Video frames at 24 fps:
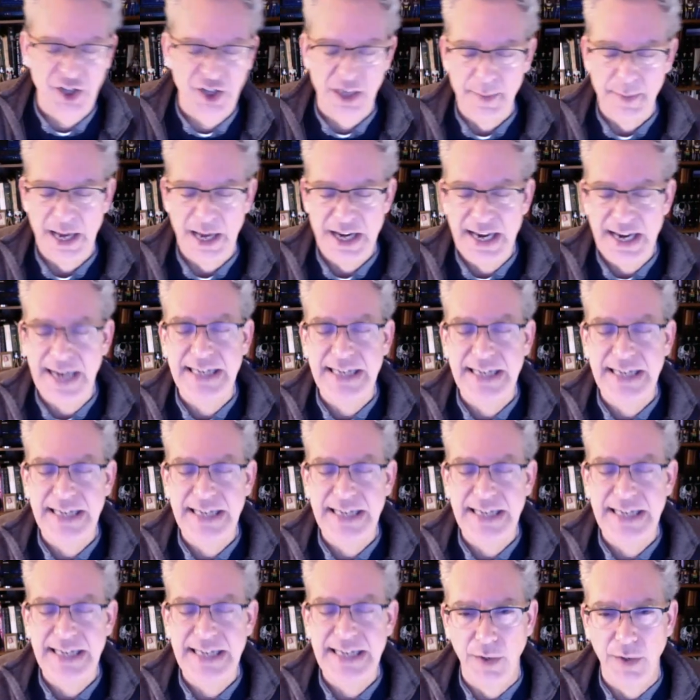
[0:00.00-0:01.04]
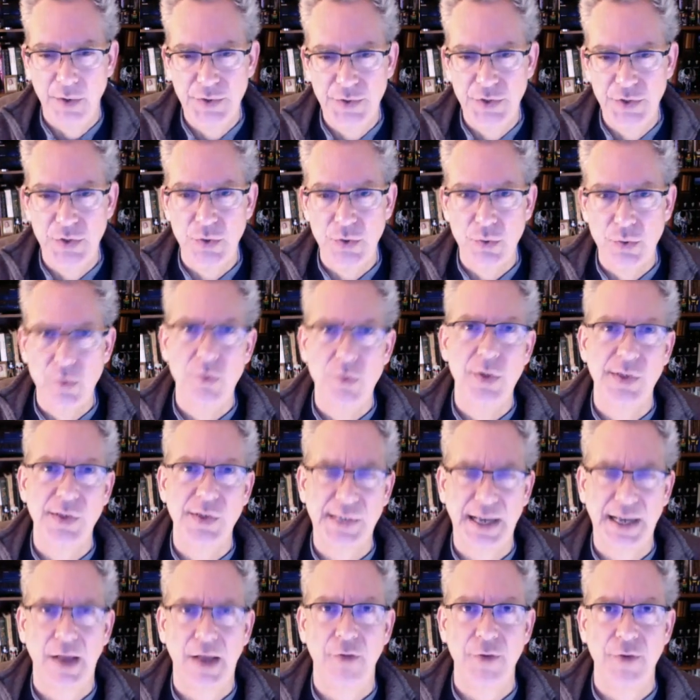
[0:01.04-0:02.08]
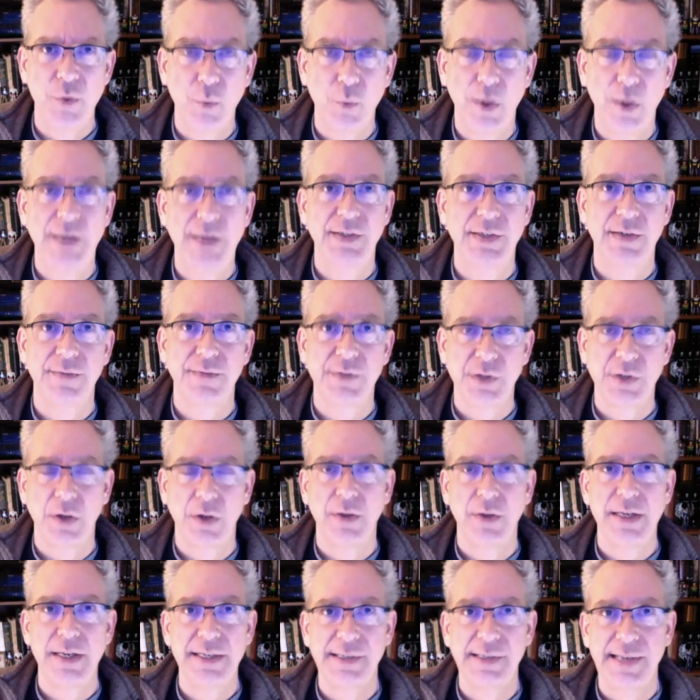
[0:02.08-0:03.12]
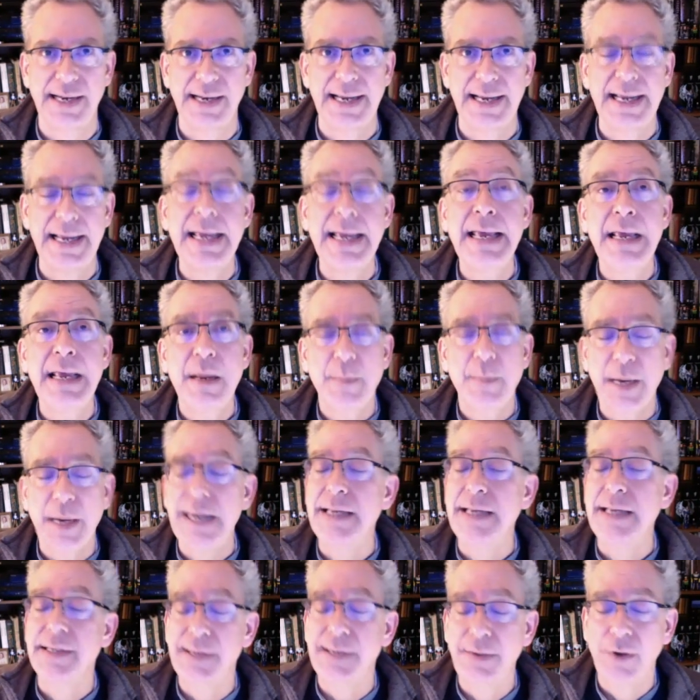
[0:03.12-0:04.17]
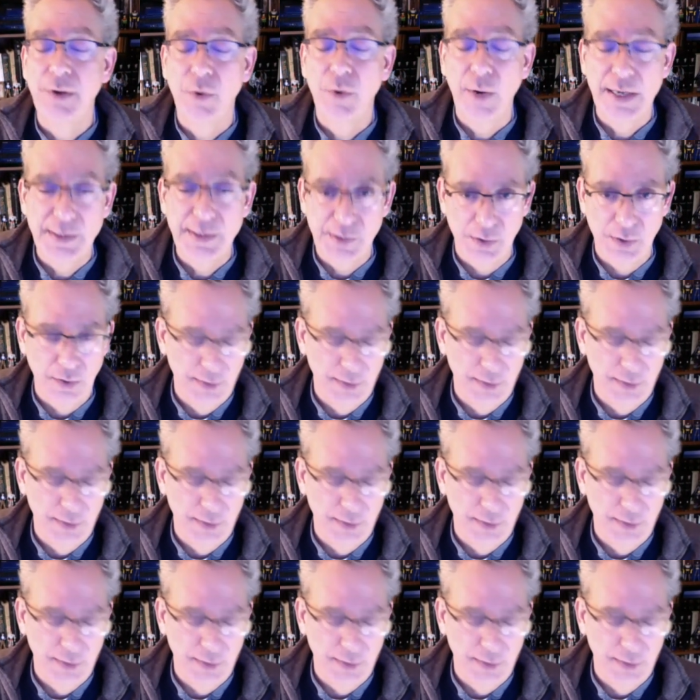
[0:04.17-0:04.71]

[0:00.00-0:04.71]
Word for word: about 90 miles to the south and west of Salt Lake City, but he is in the Great Salt